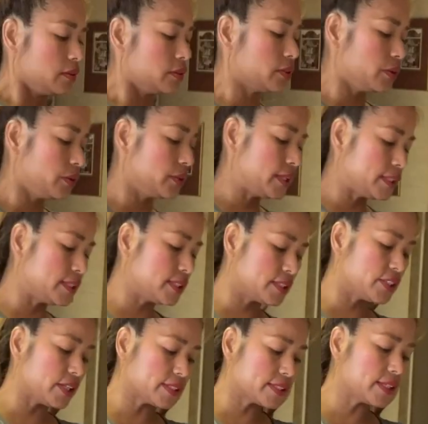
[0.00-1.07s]
So this is
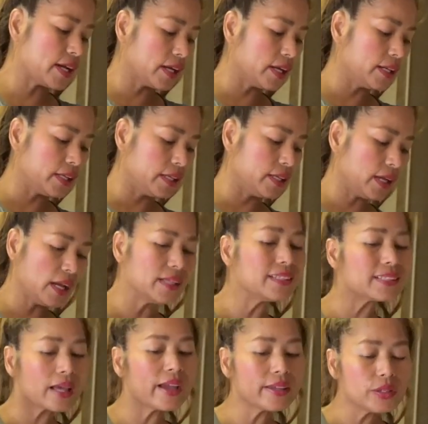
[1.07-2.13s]
just honey. I
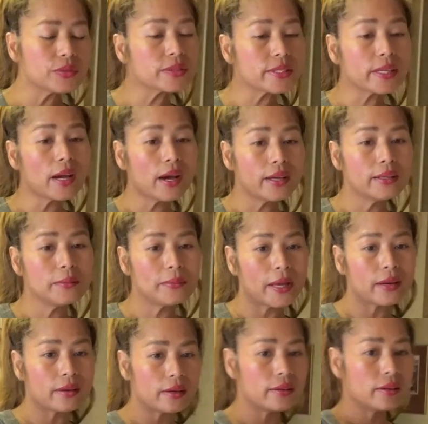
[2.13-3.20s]
like using honey
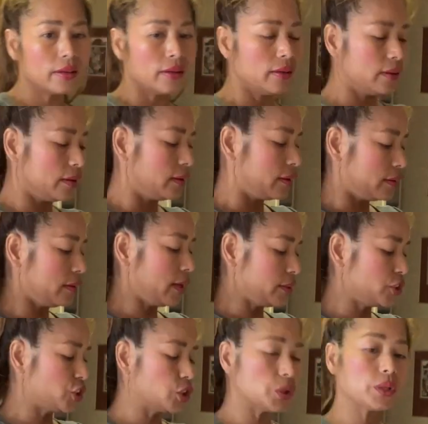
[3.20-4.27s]
better than
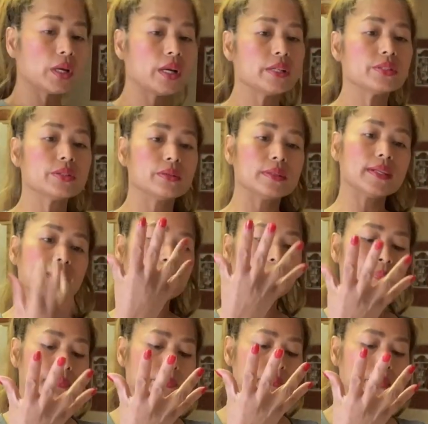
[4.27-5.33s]
sugar to lift
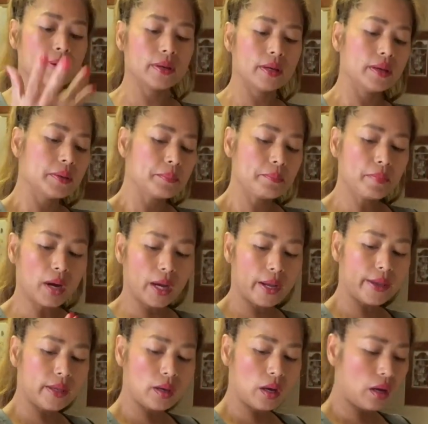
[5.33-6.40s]
my
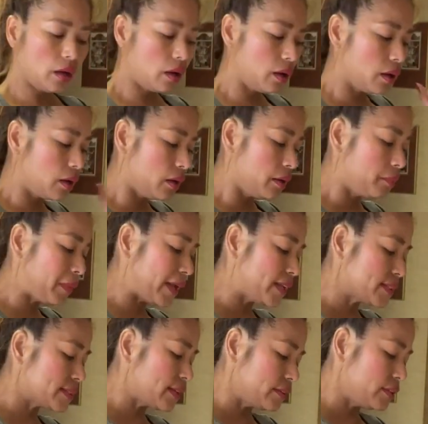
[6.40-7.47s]
my instant